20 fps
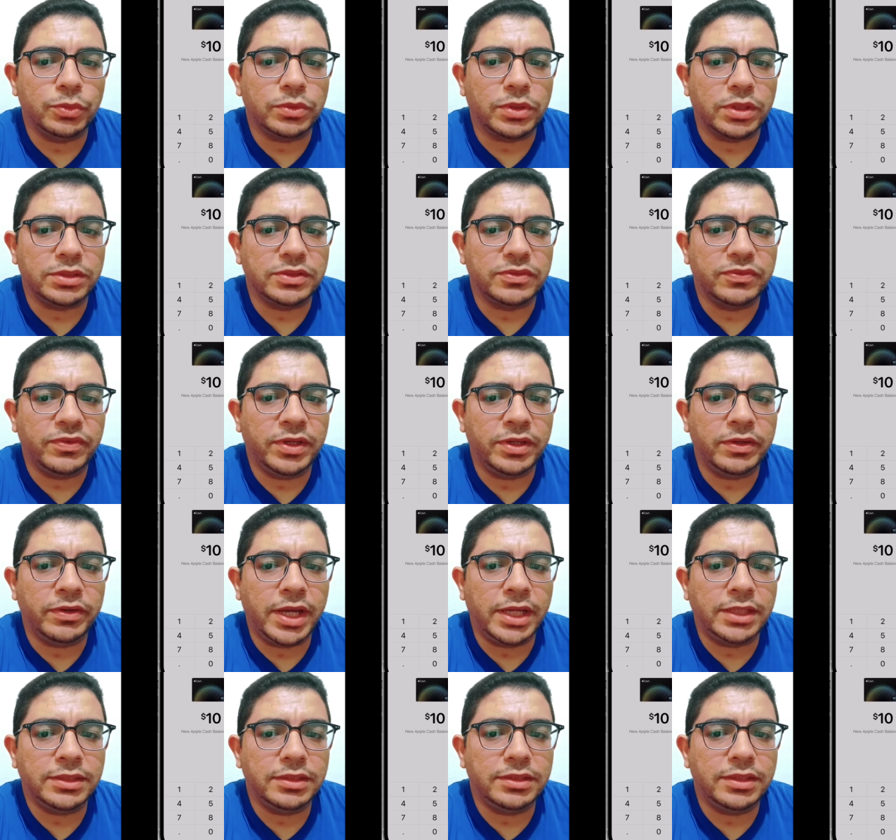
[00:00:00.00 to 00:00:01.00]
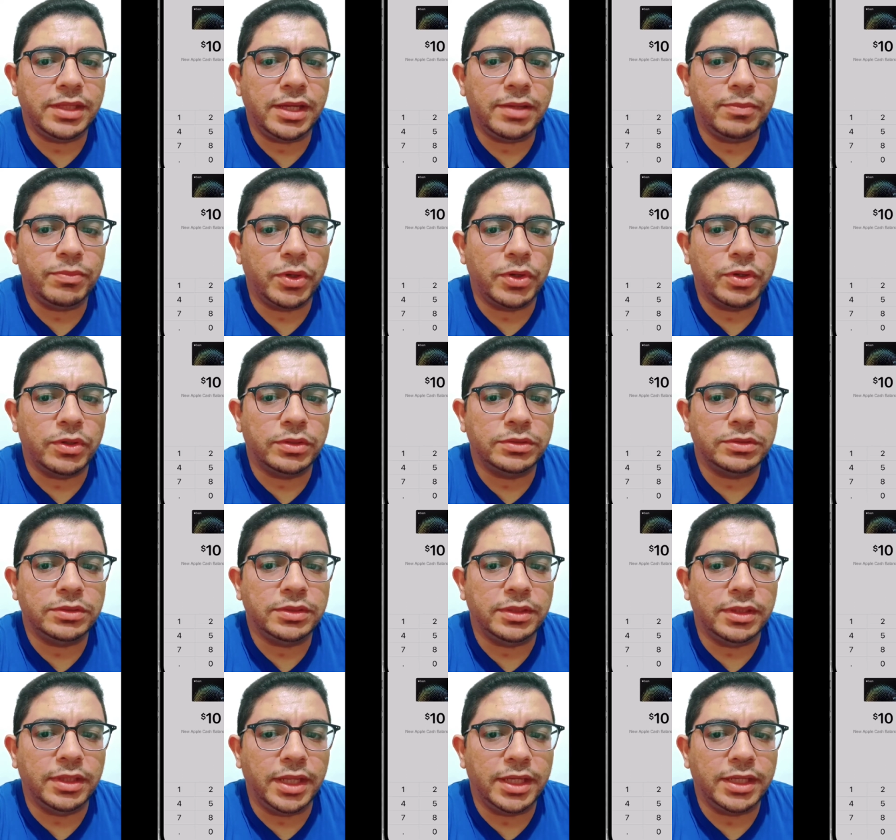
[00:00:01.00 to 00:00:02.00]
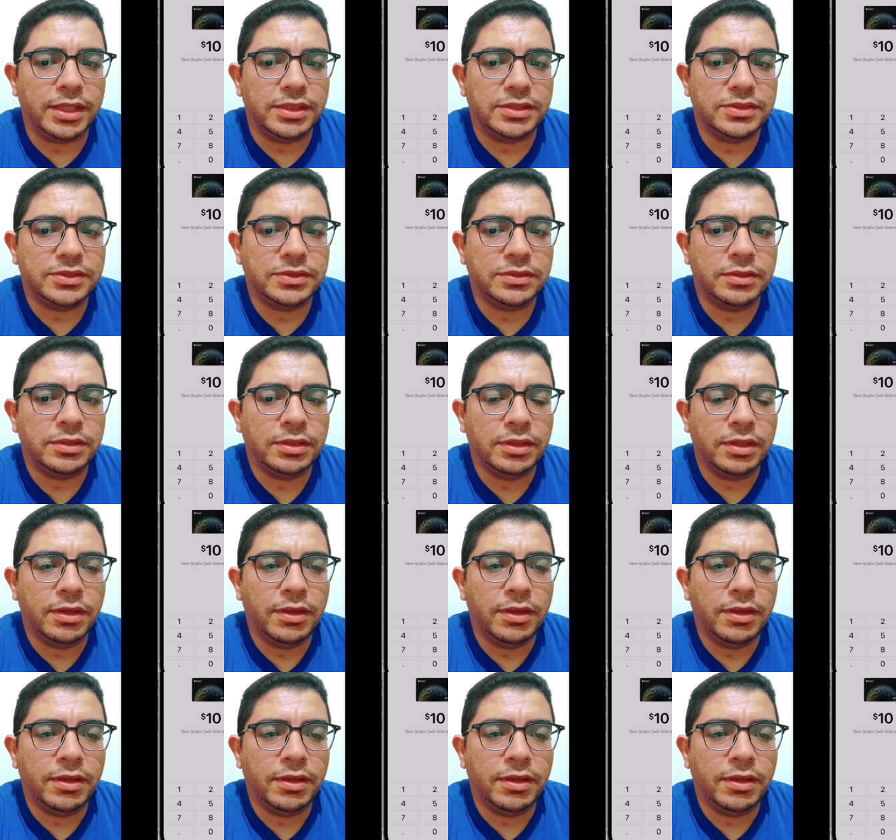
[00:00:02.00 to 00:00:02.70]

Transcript: to transfer and tap on Next.